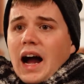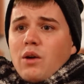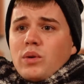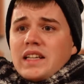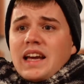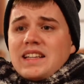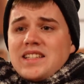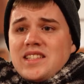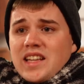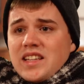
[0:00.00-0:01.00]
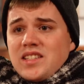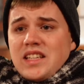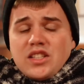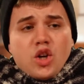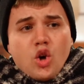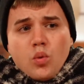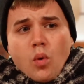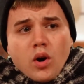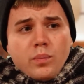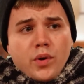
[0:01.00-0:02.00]
I would get 62
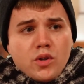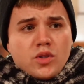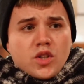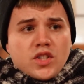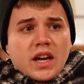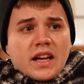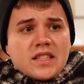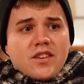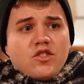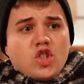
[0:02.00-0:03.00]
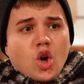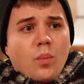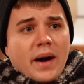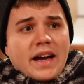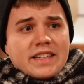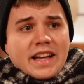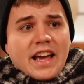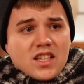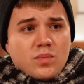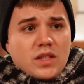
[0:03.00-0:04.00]
more booster shots if Joe Biden
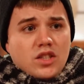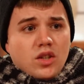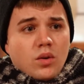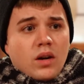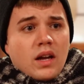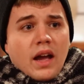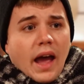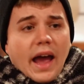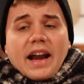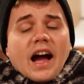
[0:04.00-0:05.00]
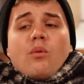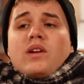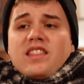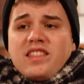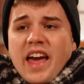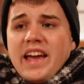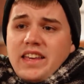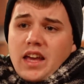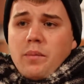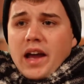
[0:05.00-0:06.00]
asked me to and I would
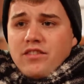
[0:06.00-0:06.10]
thank him